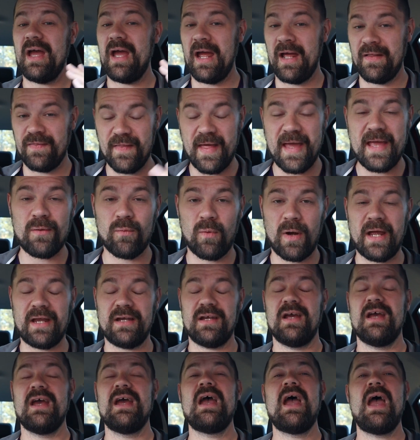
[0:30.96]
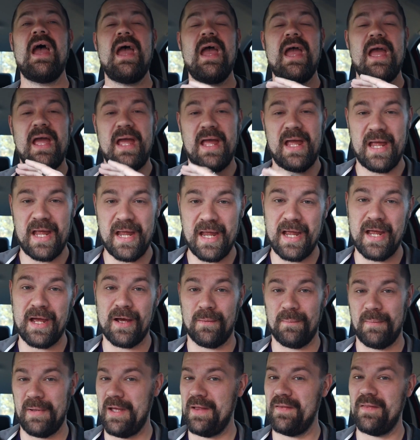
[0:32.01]
And they went
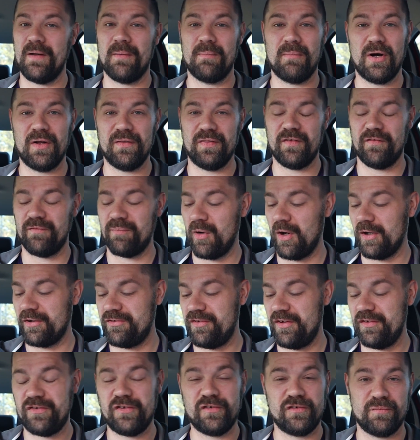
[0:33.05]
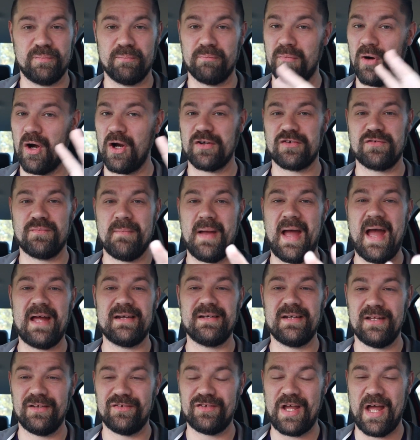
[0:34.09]
ham in the month of March. This is March
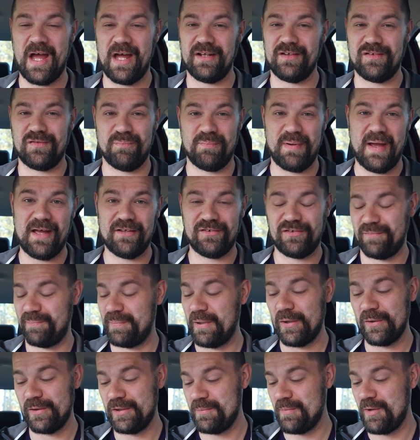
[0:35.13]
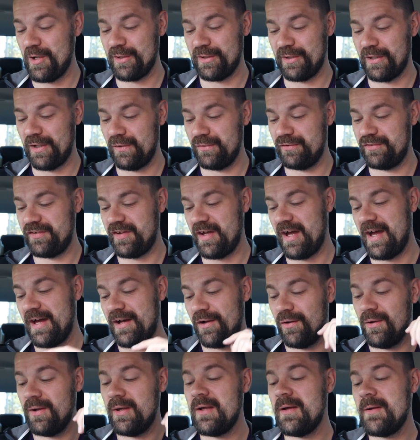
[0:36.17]
Madness at its best Pokemon Go
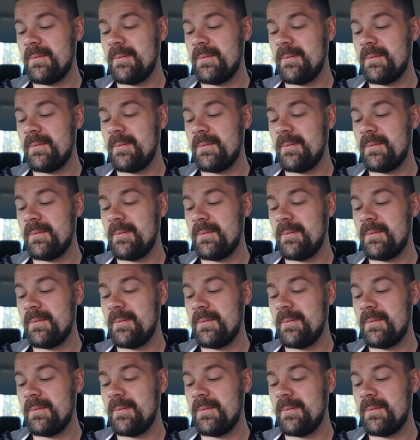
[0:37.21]
style.